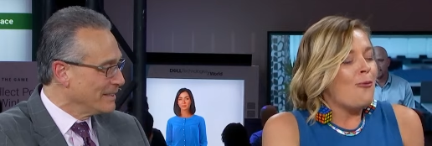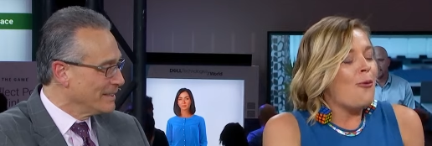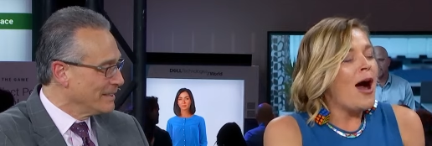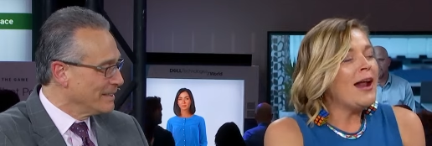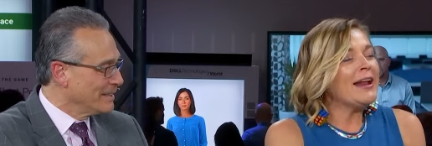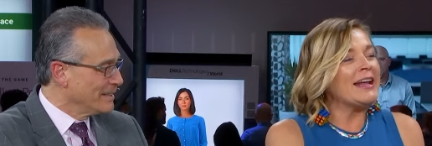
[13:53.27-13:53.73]

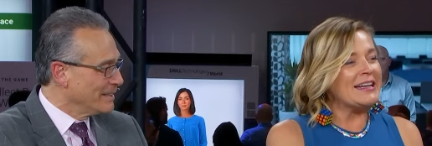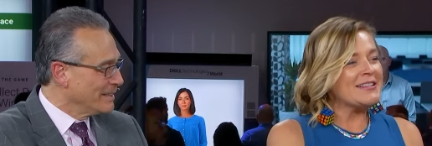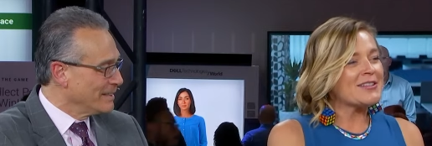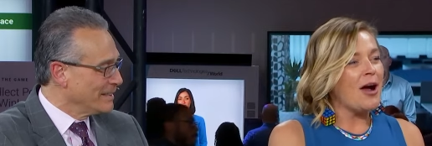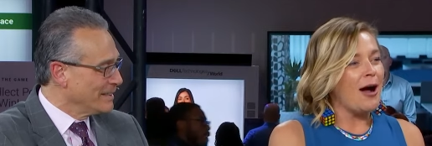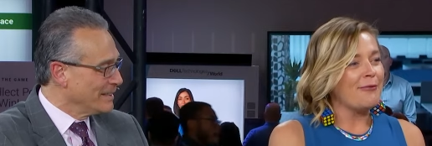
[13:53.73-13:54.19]
Speaker 1: What
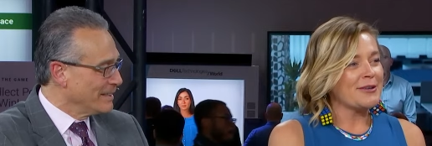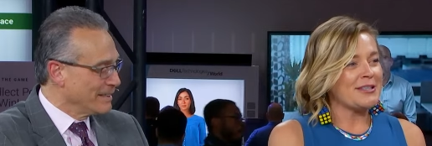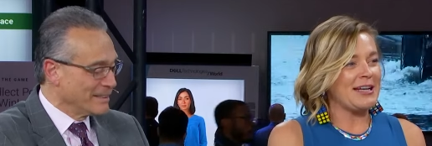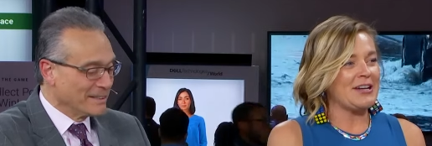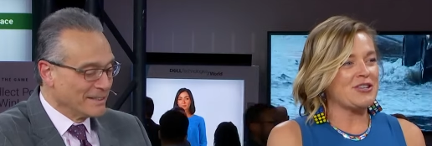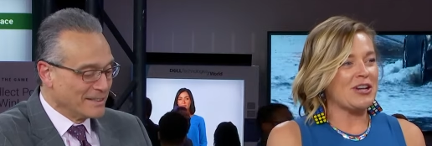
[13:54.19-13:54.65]
is
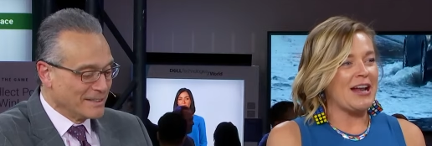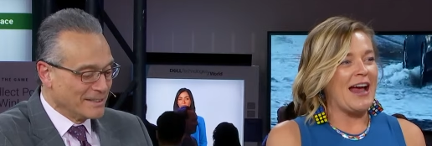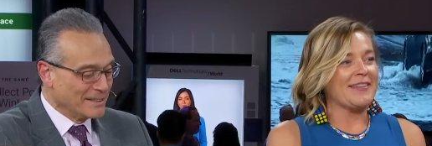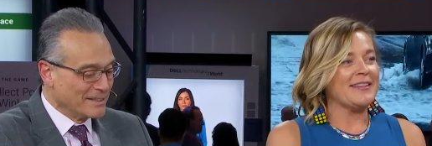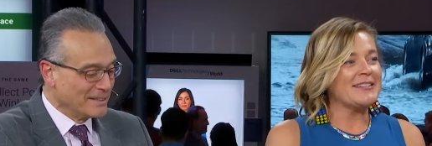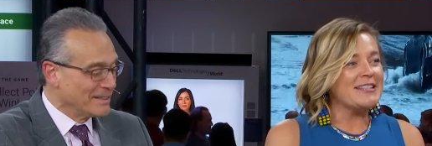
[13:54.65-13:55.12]
conversation
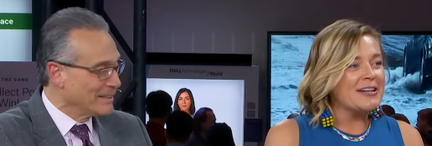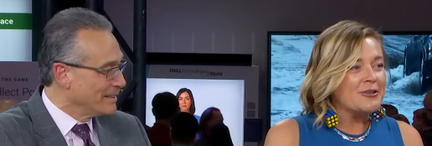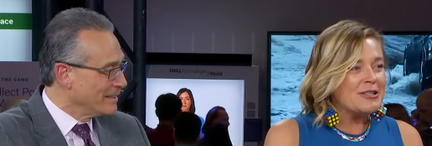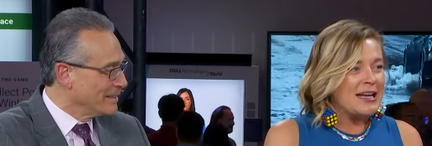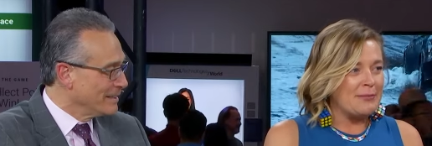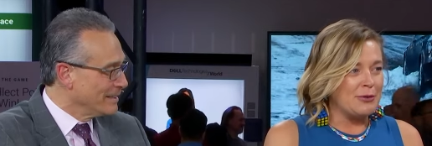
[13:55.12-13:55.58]
at the
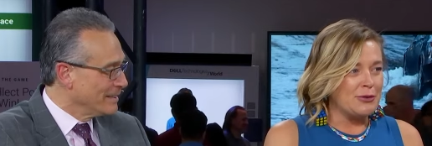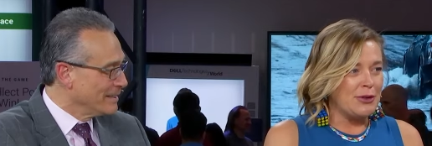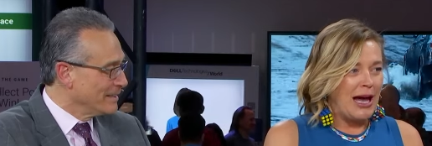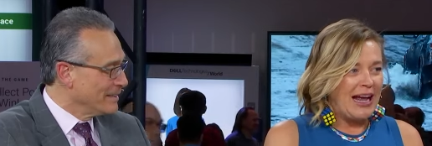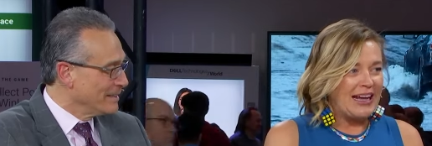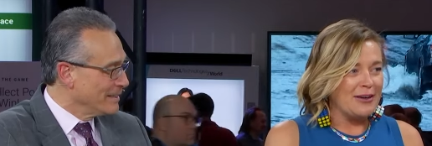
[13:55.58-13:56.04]
dinner table
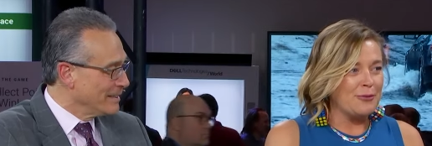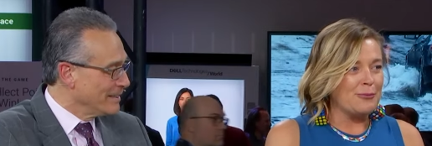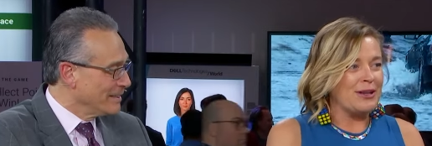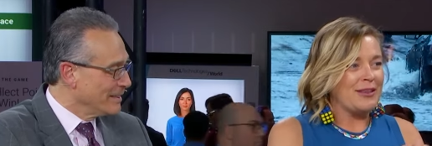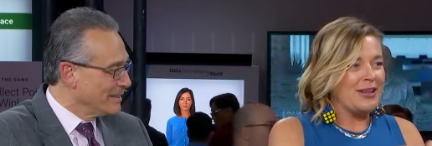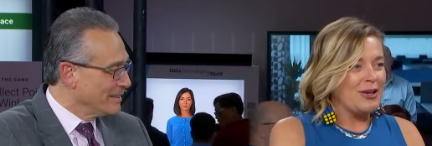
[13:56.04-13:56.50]
like
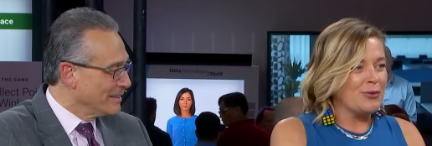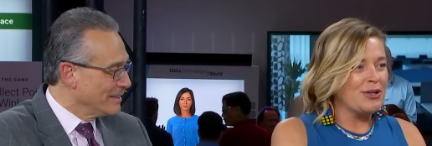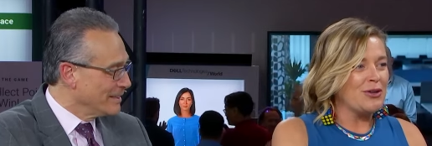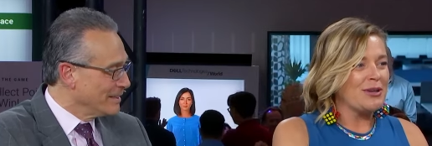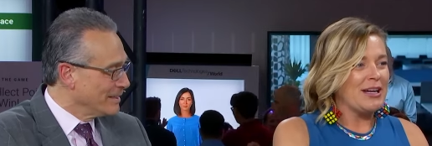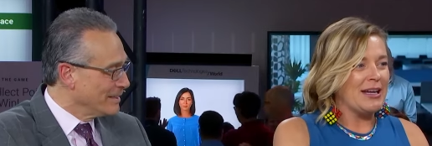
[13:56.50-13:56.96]
with you
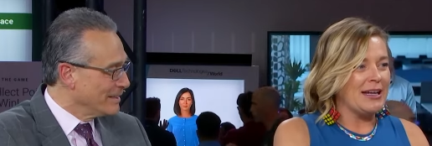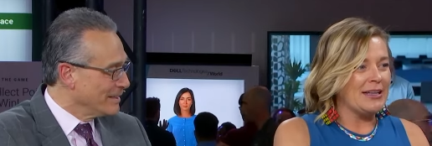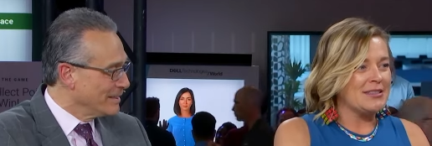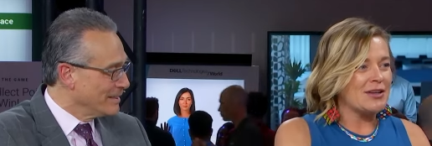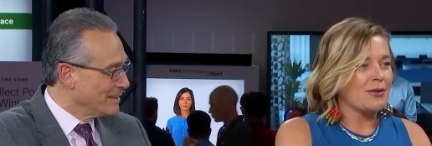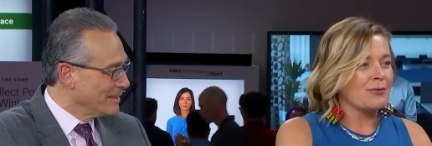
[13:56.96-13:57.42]
and your
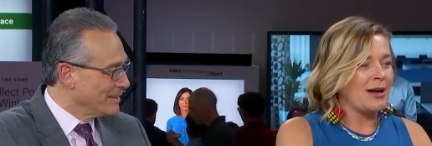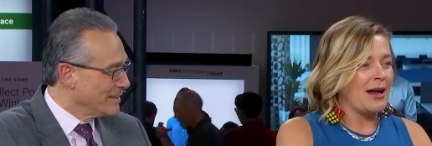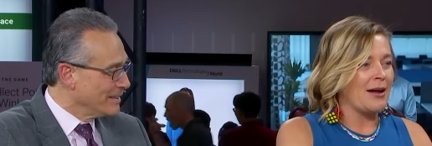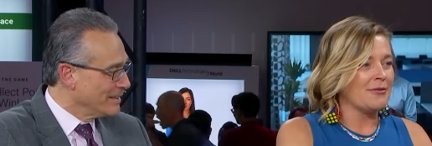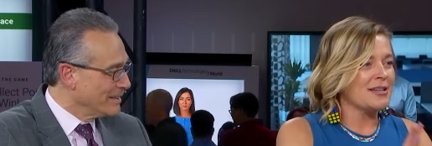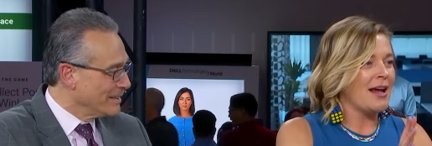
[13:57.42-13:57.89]
kids
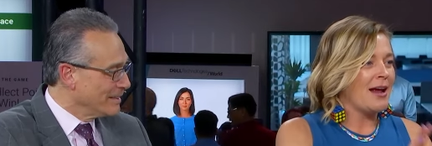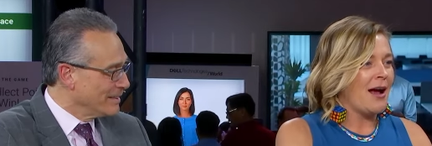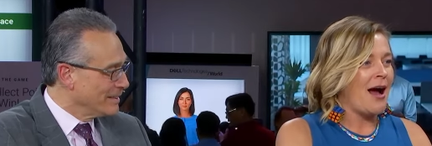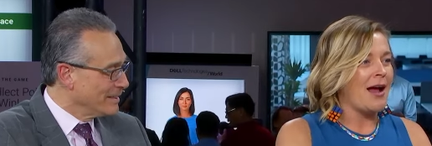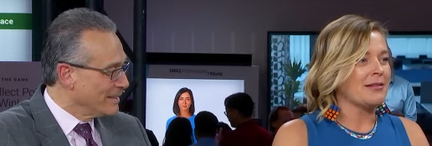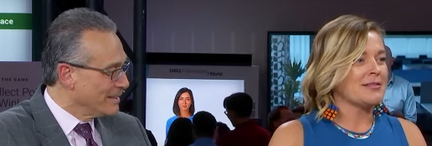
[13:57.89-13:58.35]
around
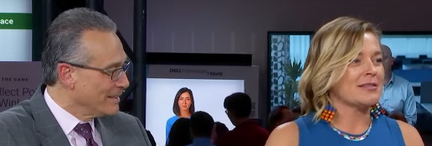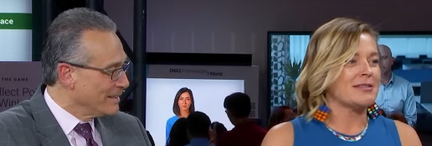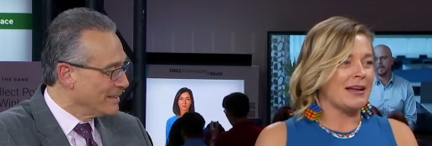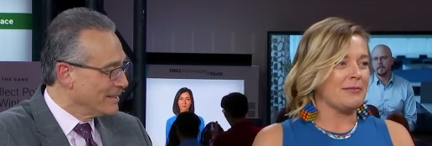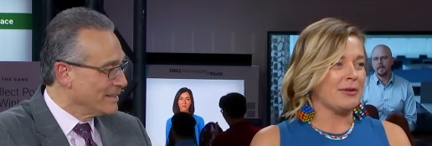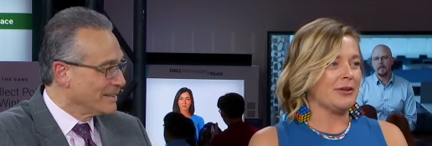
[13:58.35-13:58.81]
AI and
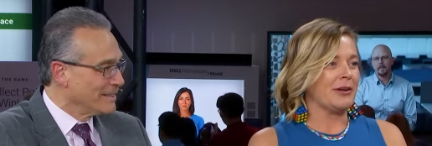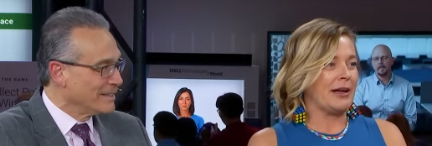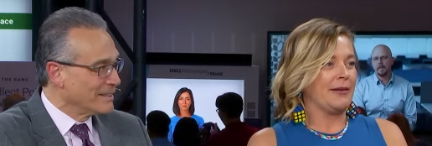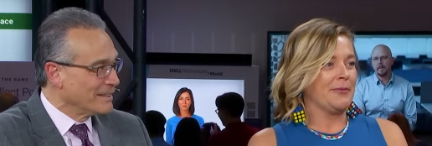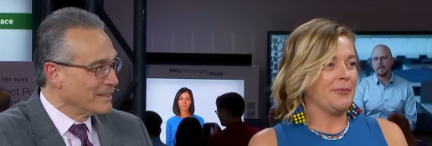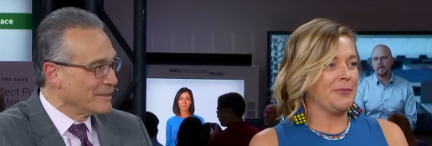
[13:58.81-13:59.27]

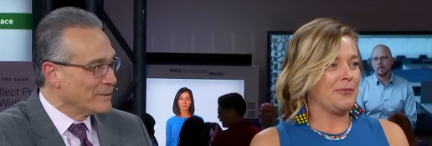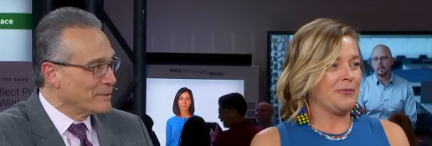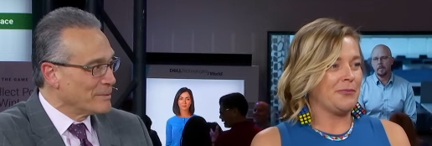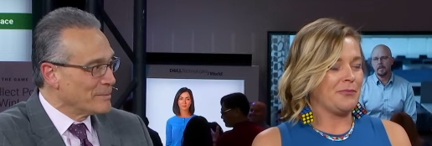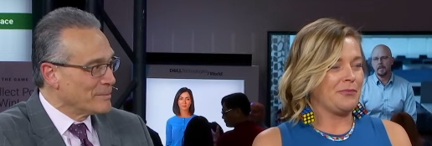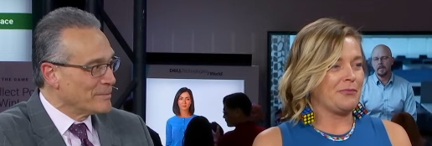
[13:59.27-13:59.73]
sustainability? Oh